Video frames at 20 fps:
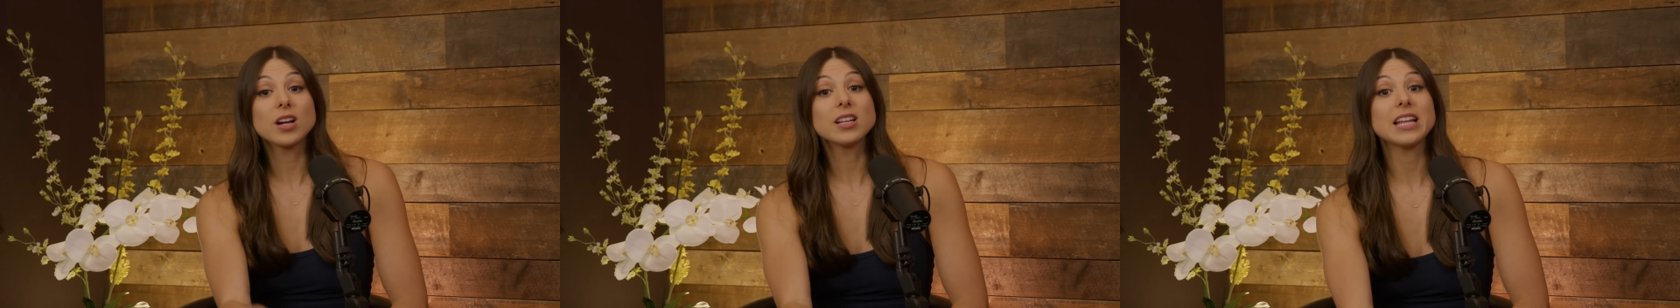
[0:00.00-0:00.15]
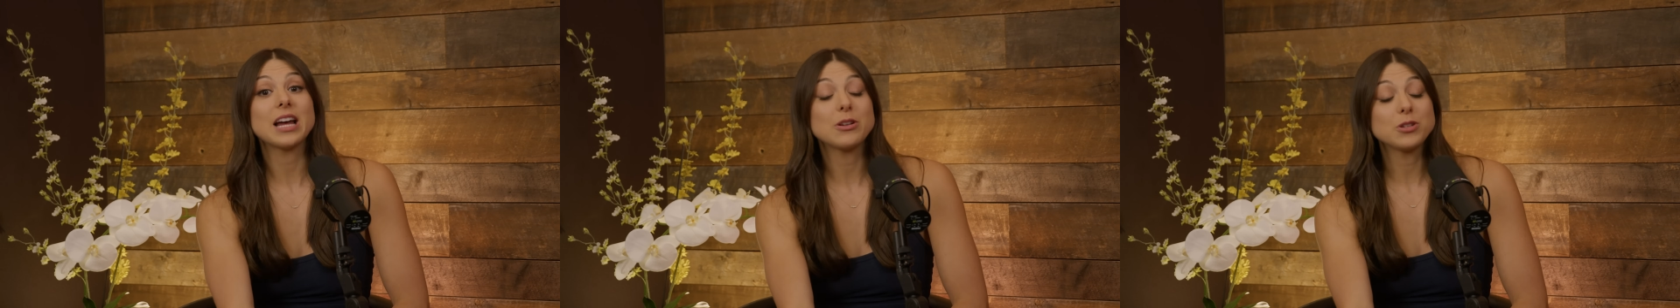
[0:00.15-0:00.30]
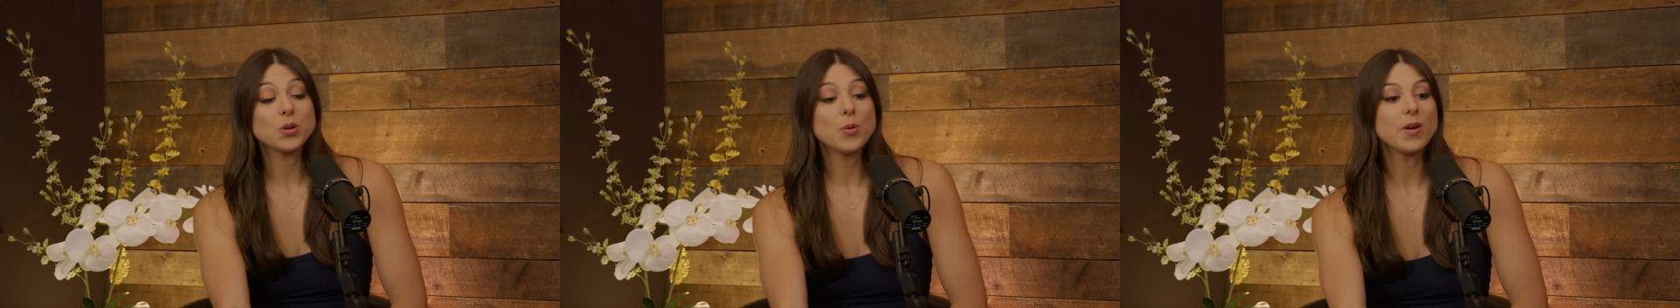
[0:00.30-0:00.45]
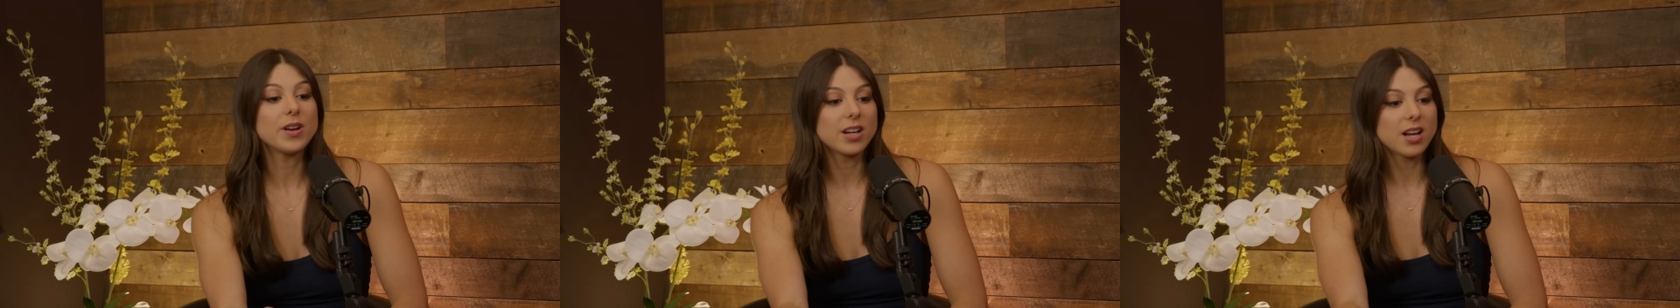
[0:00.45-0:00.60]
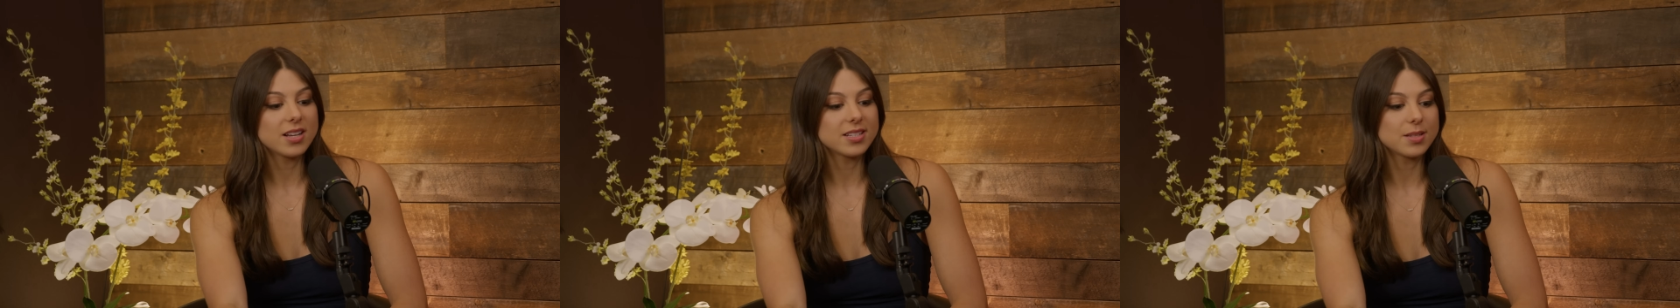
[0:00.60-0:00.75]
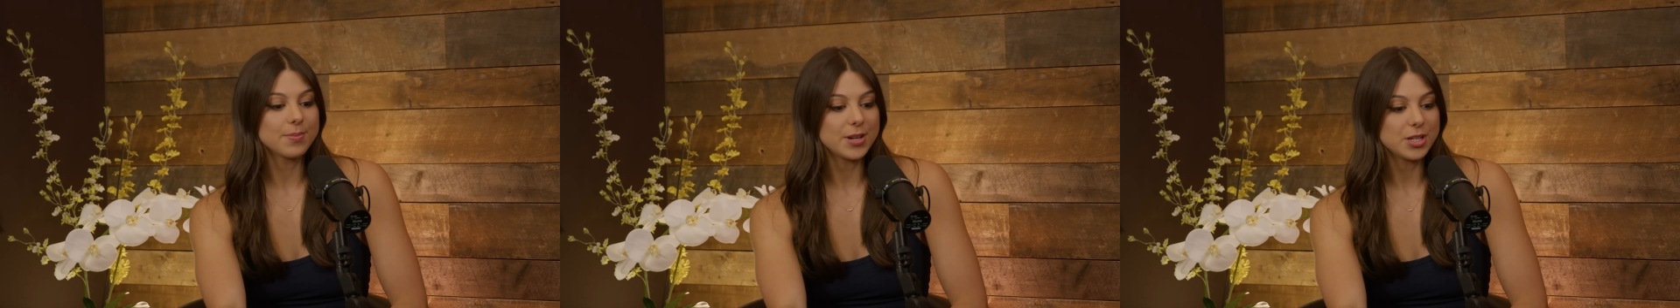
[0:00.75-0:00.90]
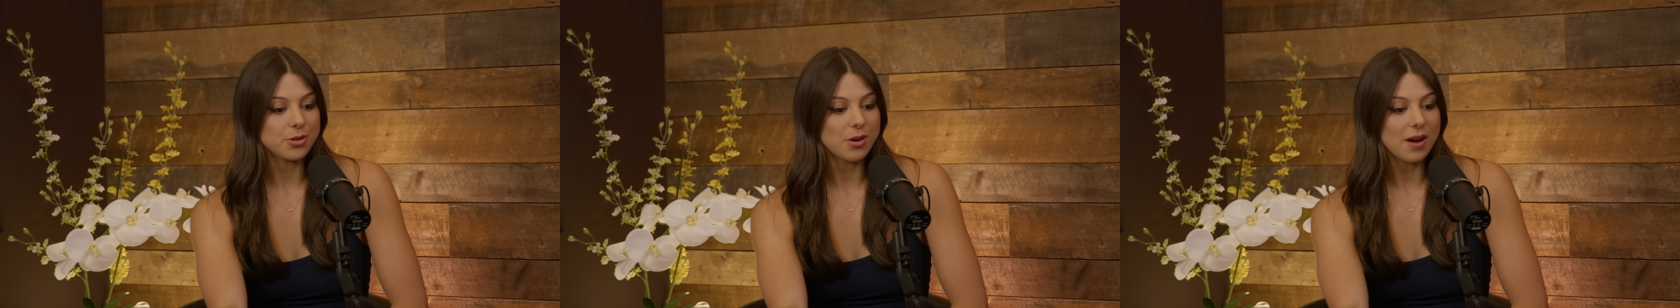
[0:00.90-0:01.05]
are allowed to want to
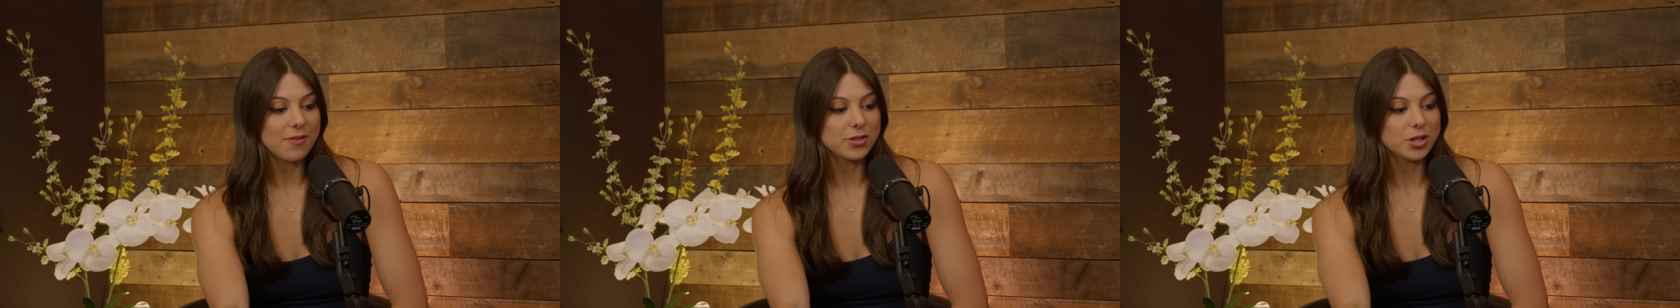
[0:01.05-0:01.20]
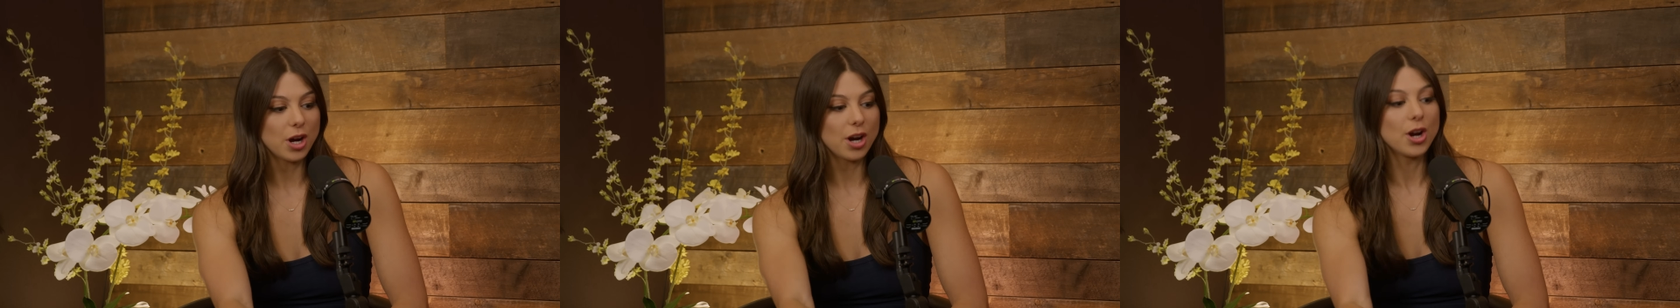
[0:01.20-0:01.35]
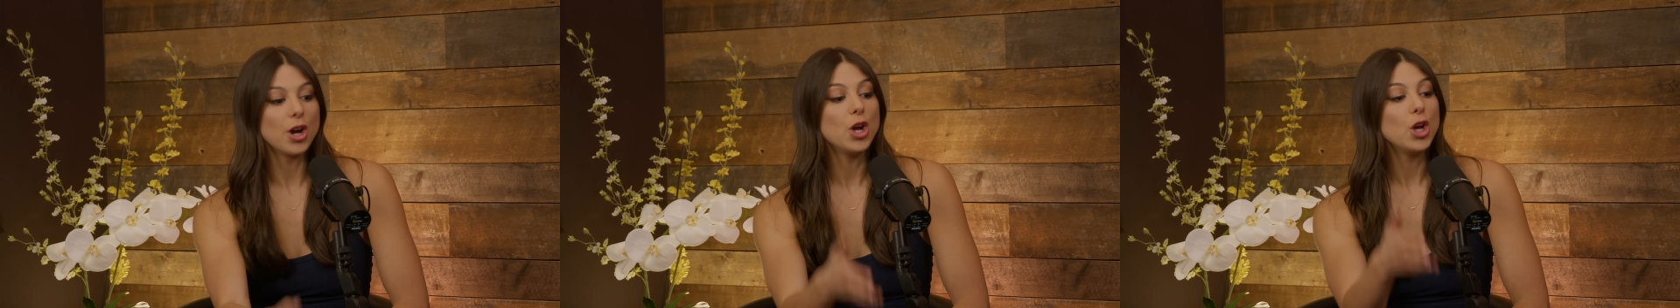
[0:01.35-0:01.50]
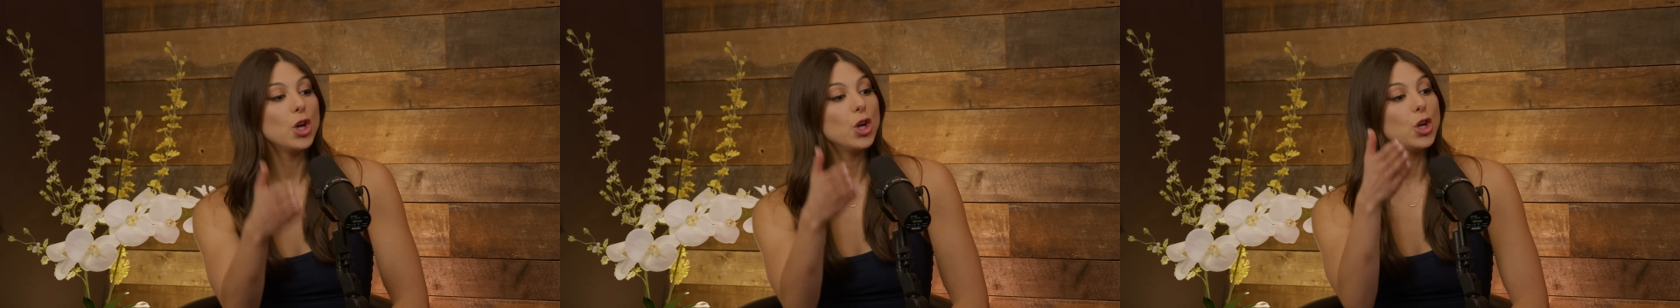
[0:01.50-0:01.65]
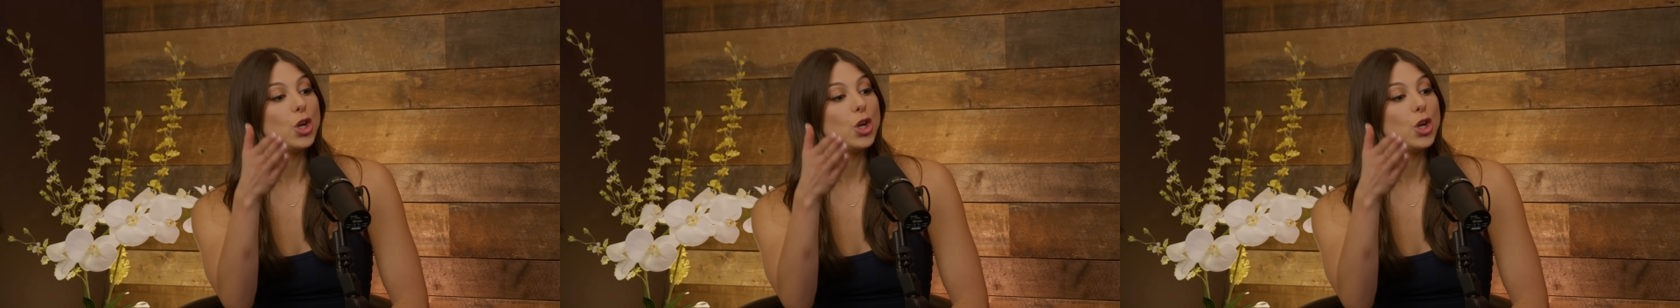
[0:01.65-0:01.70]
customize your avatar.